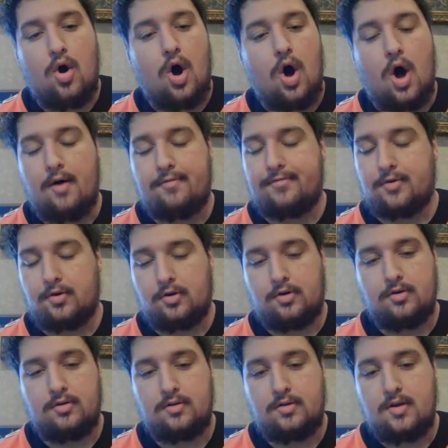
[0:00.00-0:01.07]
awful.
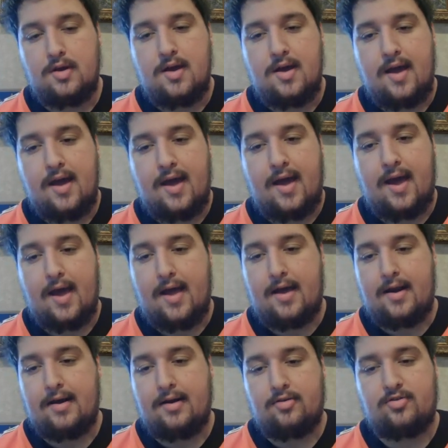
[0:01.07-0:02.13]

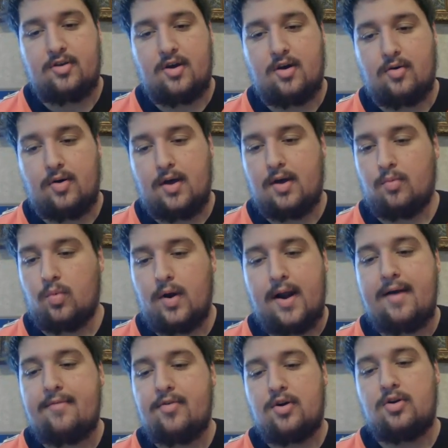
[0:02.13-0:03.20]
And so
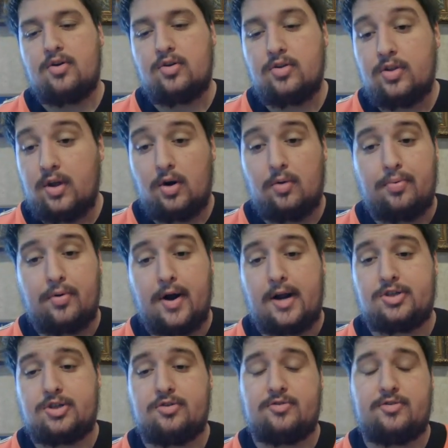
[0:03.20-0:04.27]
whatever little
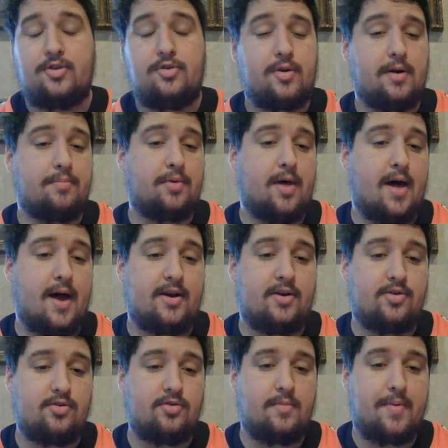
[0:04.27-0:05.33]
pressures you can apply
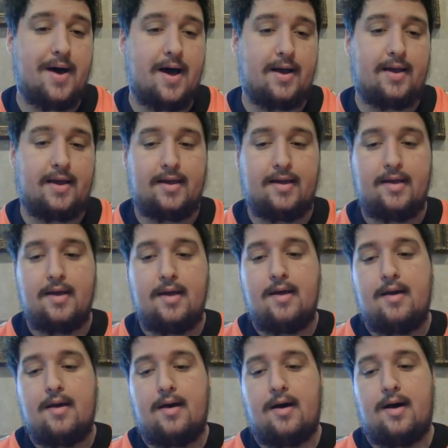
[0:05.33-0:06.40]
to the pocket
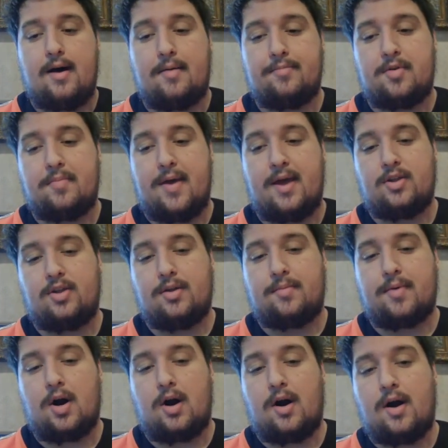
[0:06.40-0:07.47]
to make
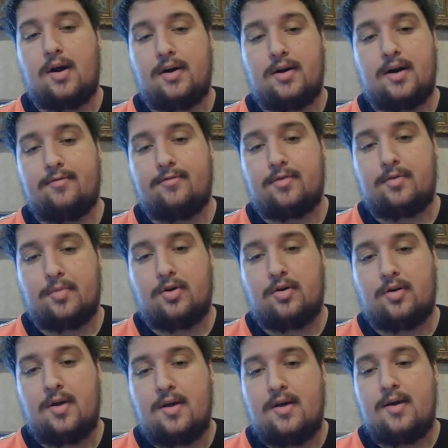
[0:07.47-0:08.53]
Lamar uncomfortable,
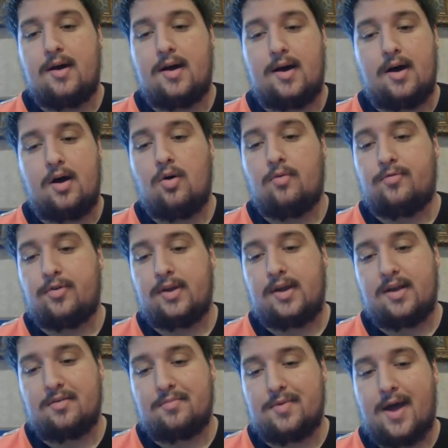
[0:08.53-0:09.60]
hopefully
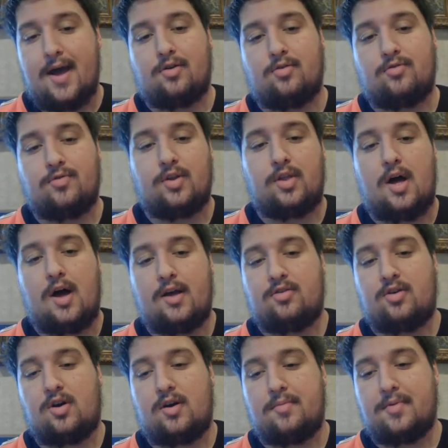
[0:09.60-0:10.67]
get some tackles for loss
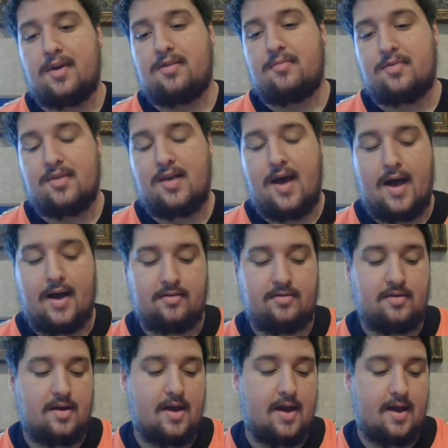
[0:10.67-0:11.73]
on him, get some sacks.
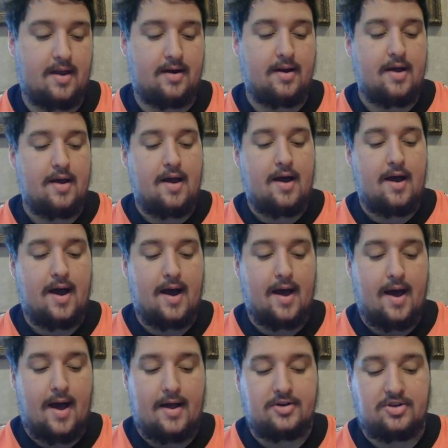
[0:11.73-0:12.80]
And
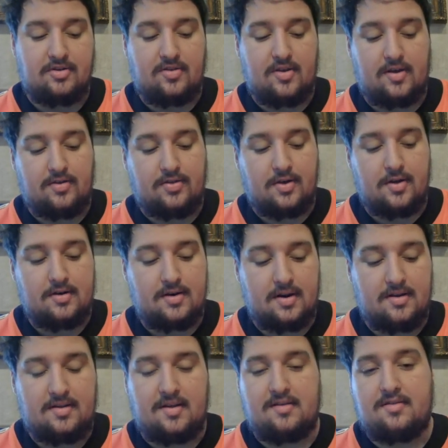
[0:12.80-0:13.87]
I just think the
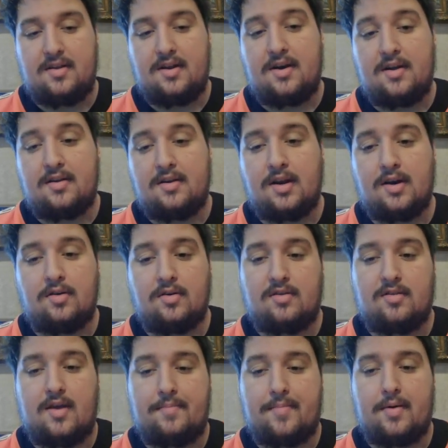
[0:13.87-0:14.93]
DTs need to continue to
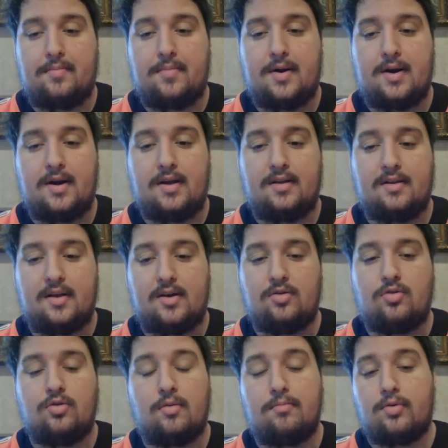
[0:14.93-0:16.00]
step up, need to continue
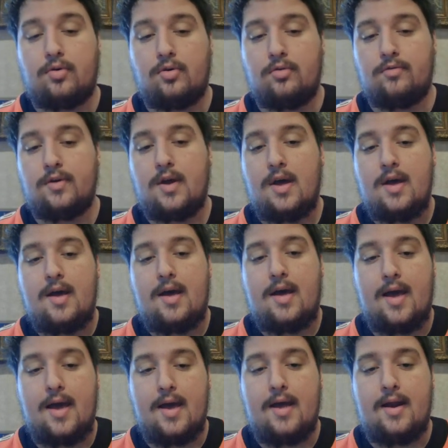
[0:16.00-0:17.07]
to improve
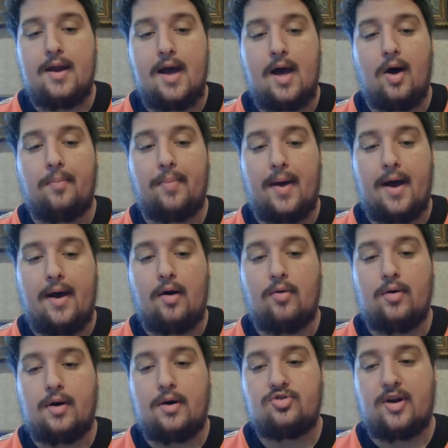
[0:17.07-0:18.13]
and help
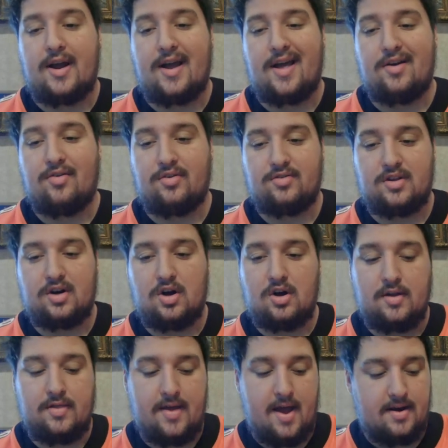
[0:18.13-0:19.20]
out Trey Hendrickson
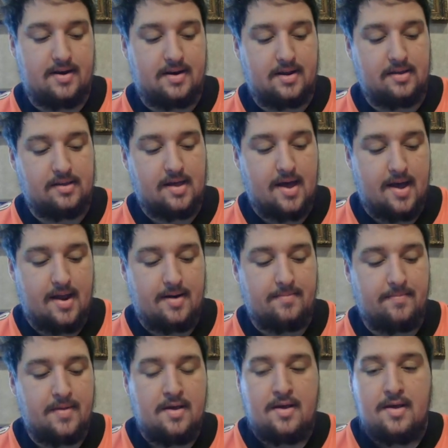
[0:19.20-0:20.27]
on that D-line.
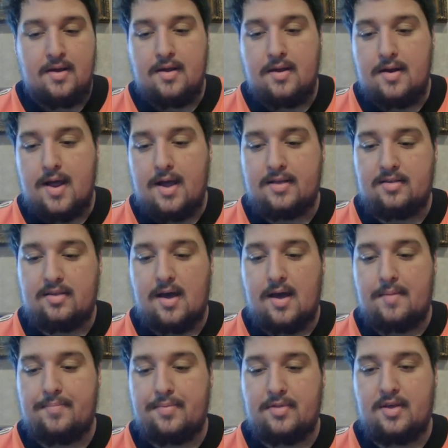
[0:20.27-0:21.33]
Next
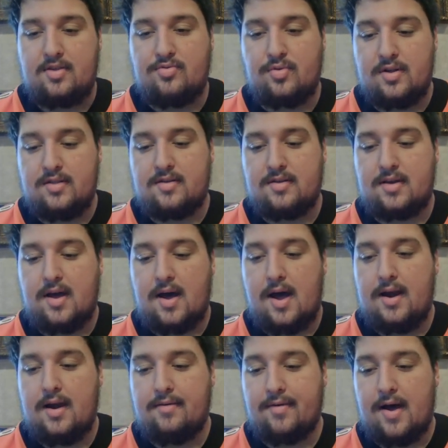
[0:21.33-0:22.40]
up, this one's
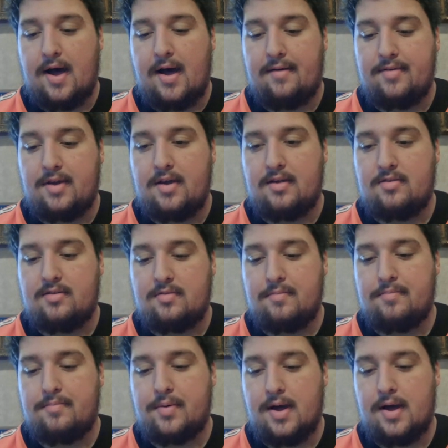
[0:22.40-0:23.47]
kind of obvious,
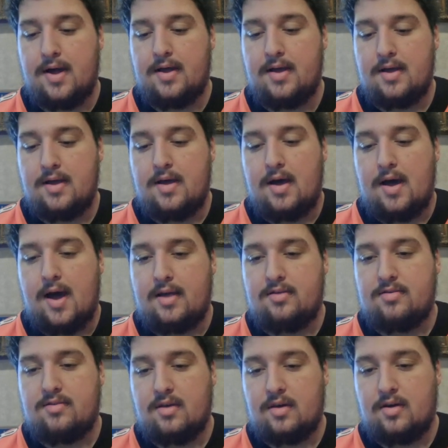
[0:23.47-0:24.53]
but I
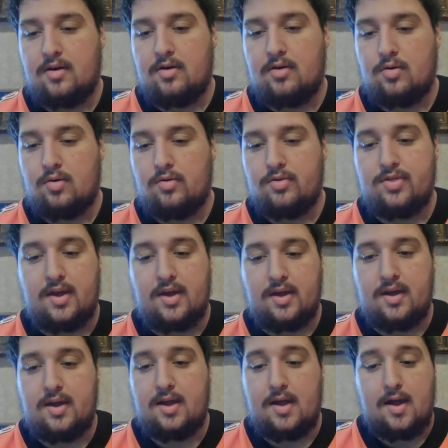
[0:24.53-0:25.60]
still
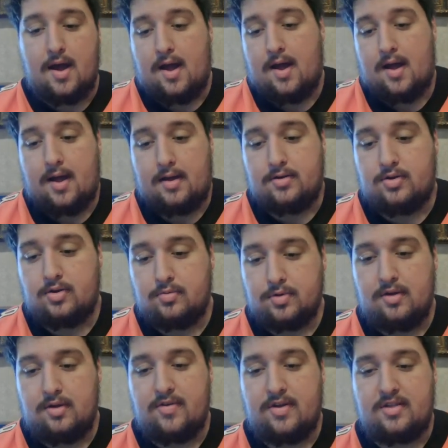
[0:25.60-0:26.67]
think I do
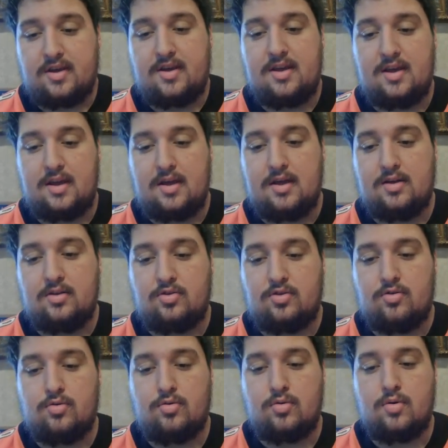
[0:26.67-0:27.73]
believe it's a key
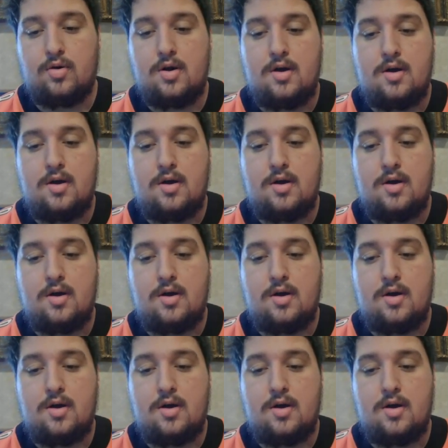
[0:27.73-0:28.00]
to